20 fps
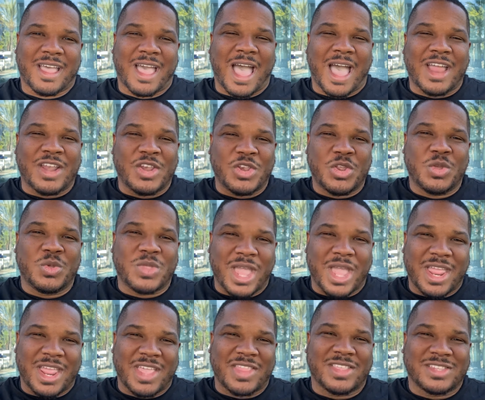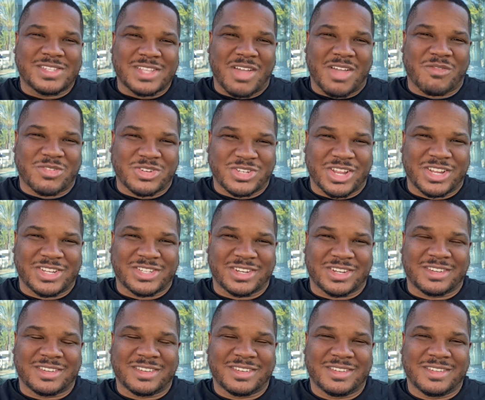I knew that in this conversation
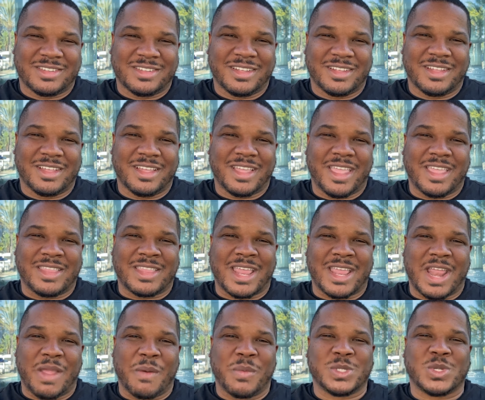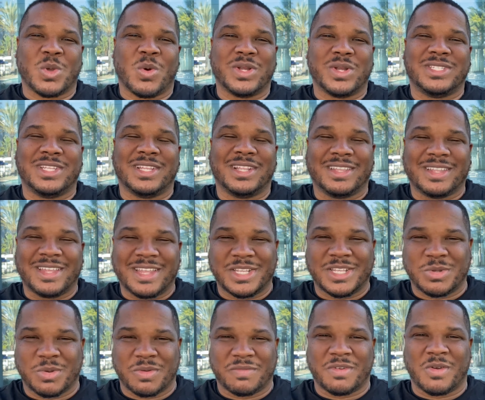that it was going to lead
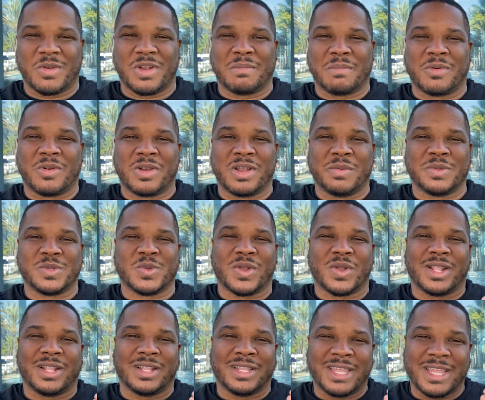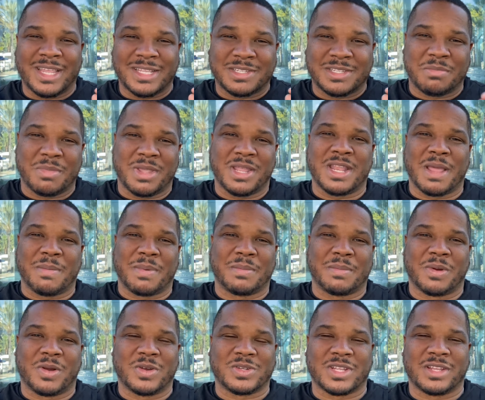to a phone number and it was going to lead to meeting up in
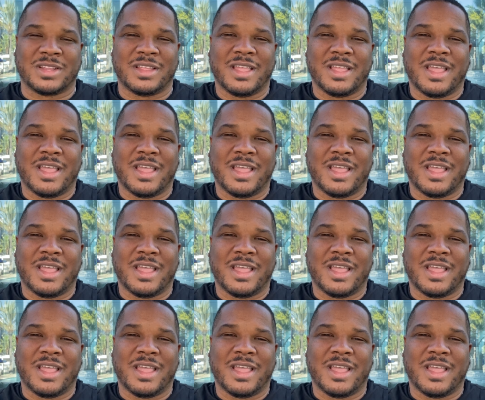person.